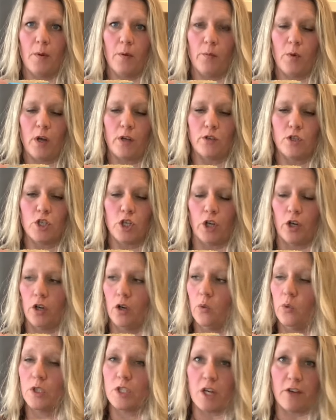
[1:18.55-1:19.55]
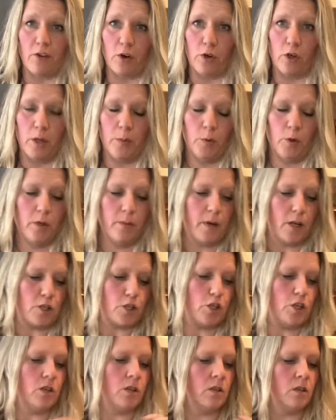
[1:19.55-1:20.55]
of brown sugar, which I've already
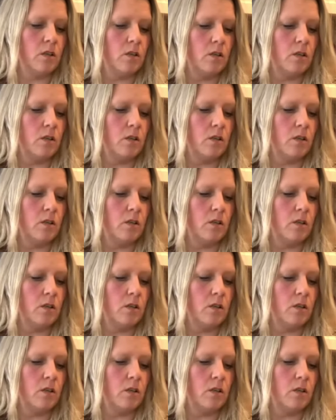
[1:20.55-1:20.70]
pre-measured.